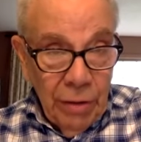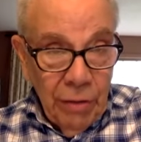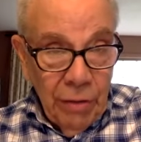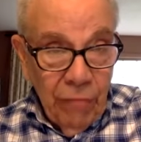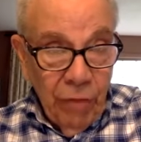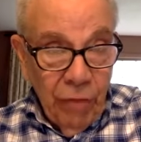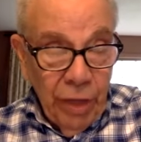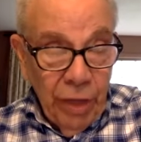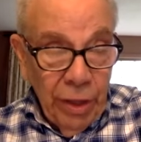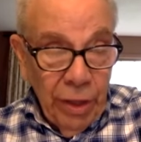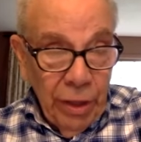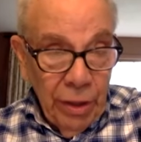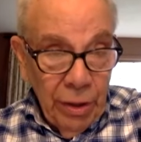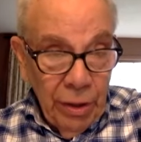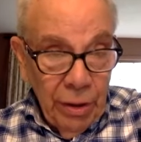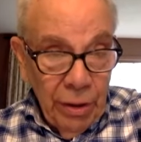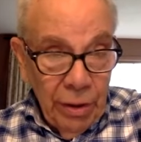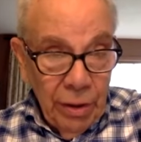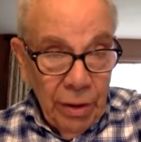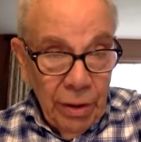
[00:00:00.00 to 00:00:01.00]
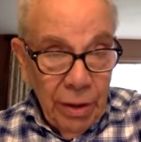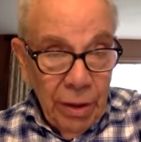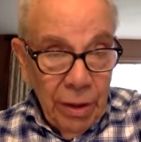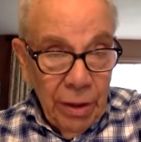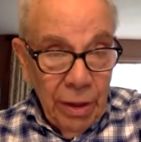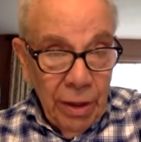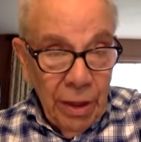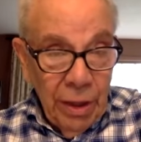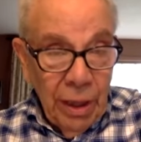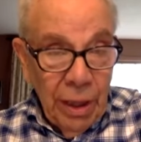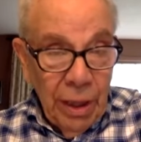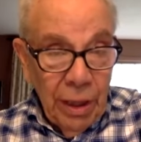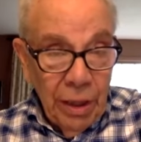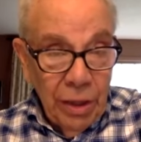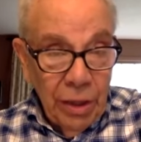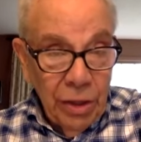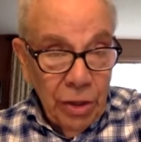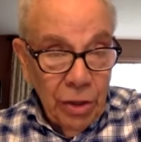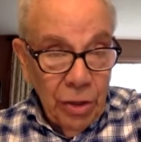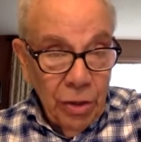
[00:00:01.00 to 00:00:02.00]
a friend and colleague
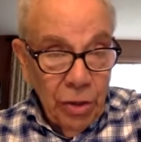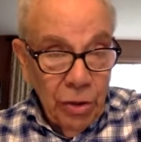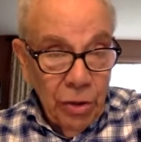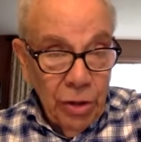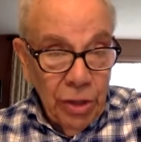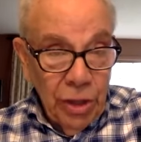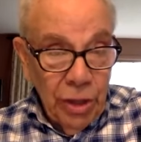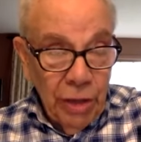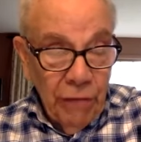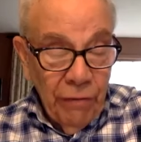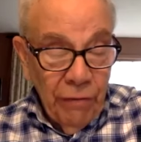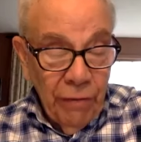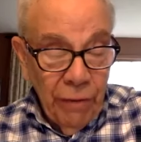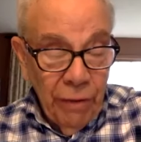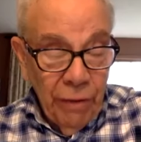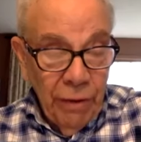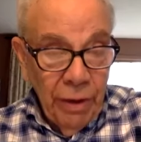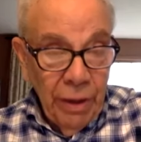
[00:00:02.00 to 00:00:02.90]
such as yourself.